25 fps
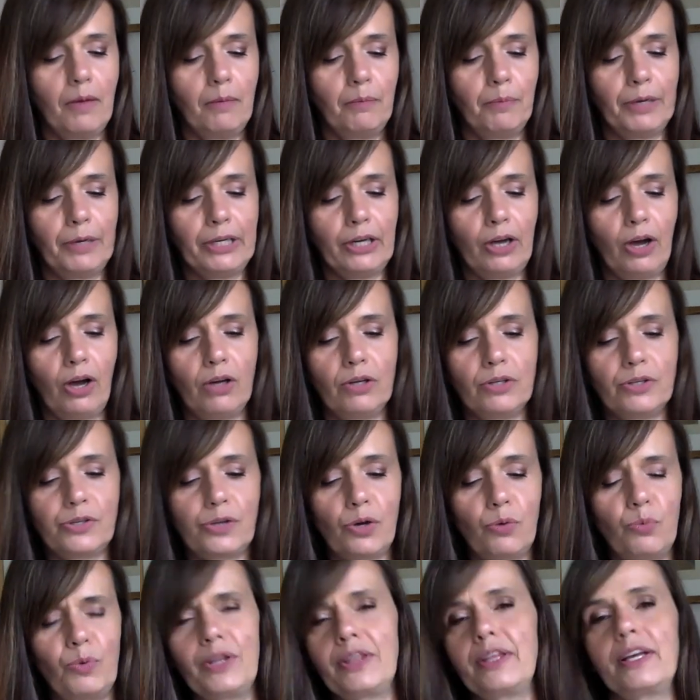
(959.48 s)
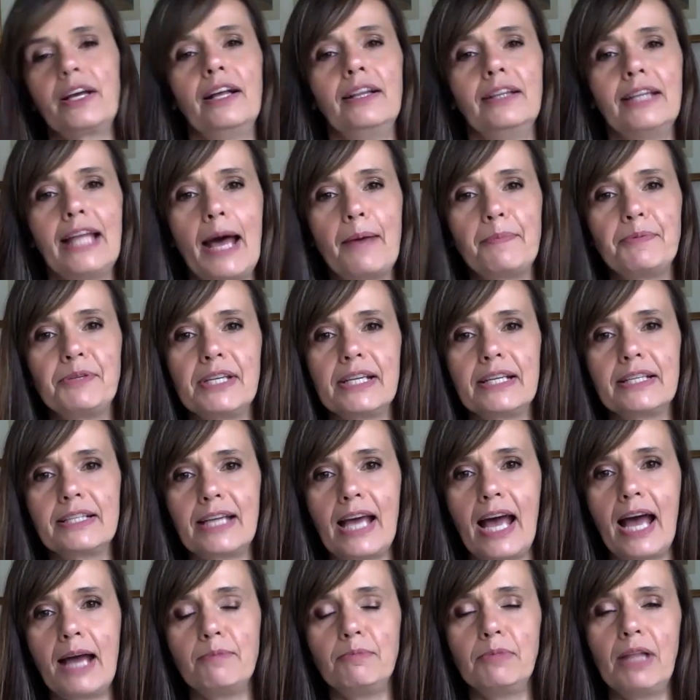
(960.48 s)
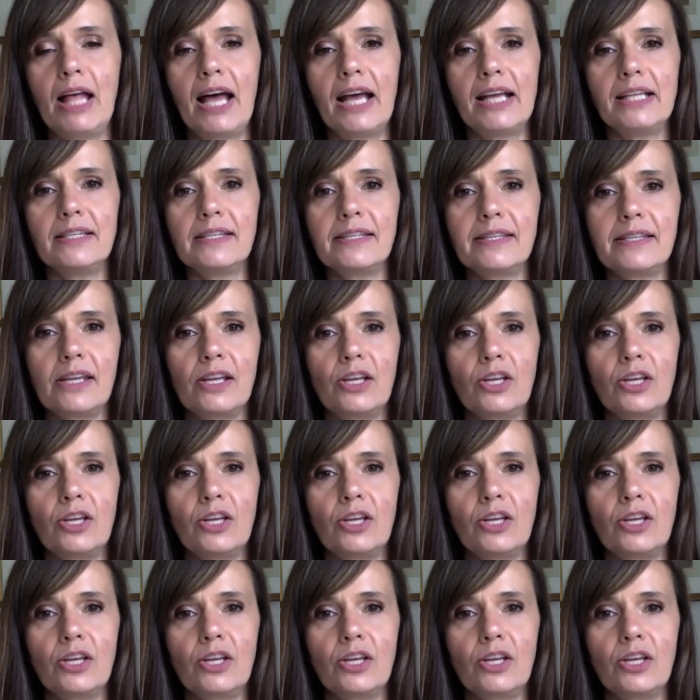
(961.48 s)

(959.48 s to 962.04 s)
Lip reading: But also with collapsing timelines,